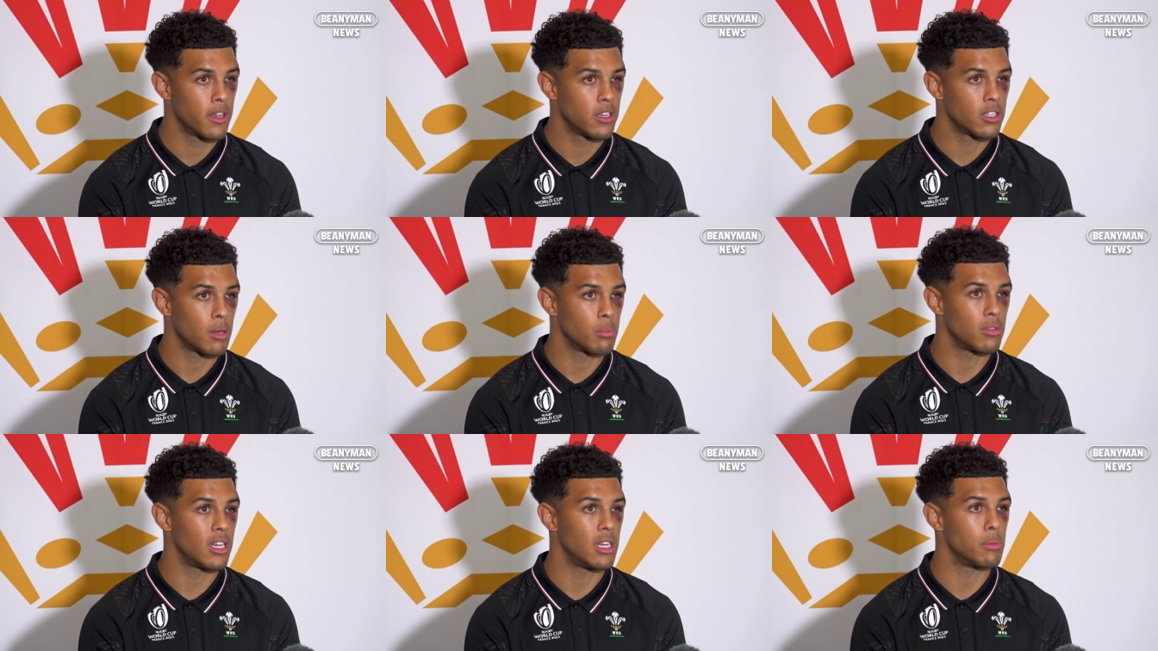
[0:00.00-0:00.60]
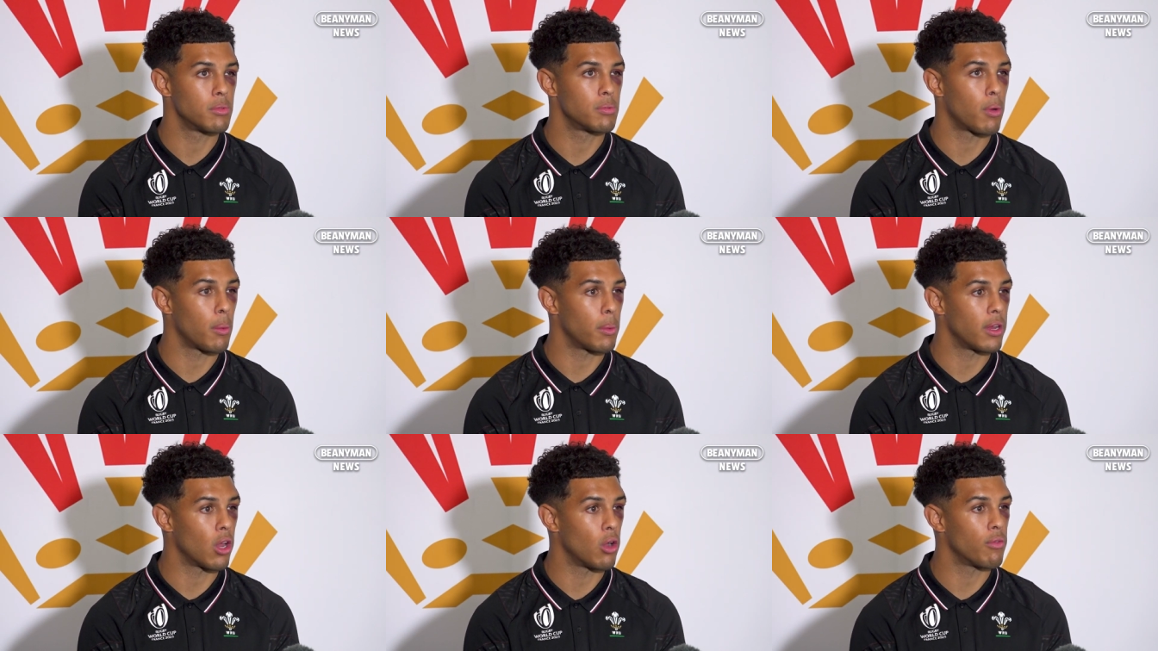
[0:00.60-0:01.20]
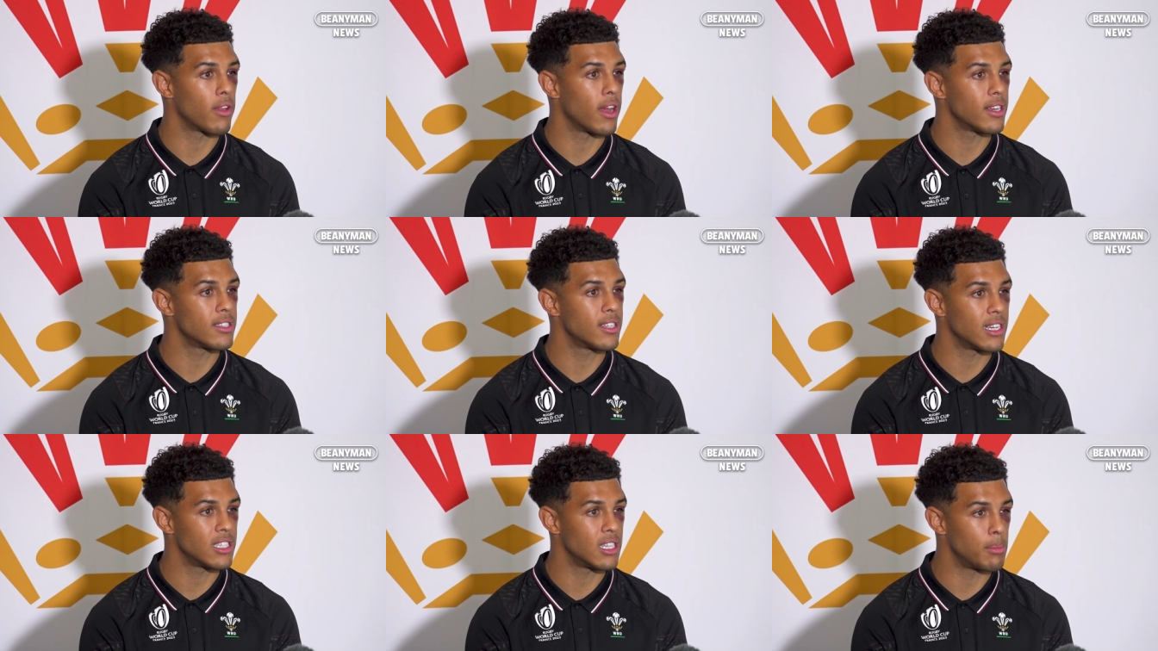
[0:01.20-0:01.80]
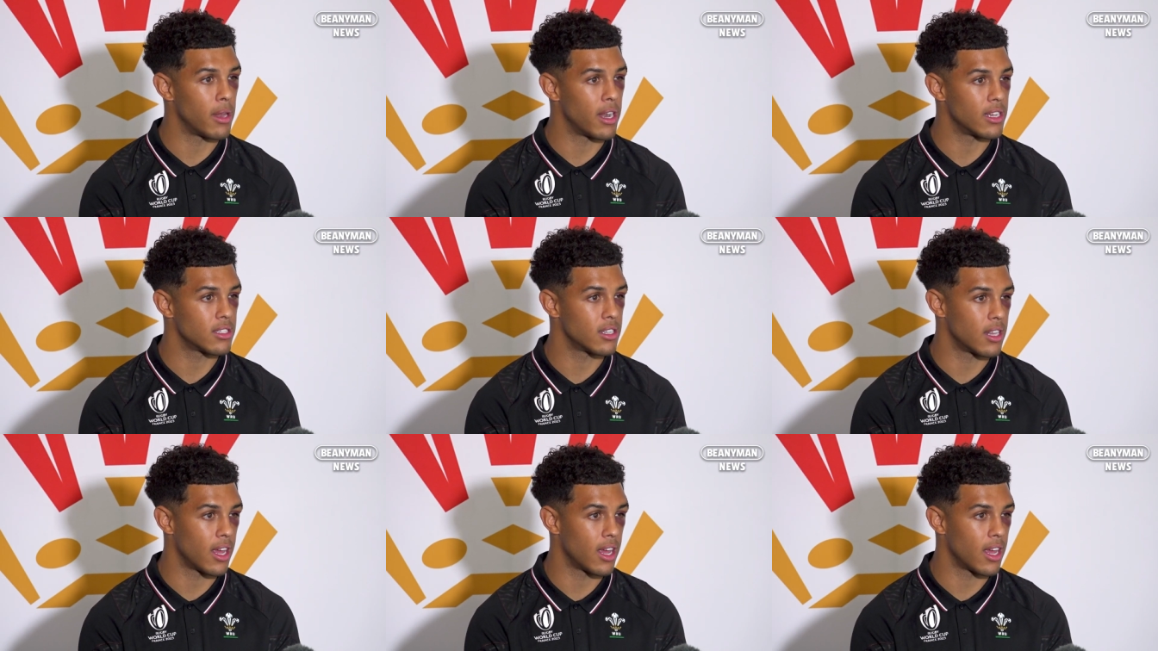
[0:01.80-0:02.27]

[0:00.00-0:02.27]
some teams probably go for that 60 minutes,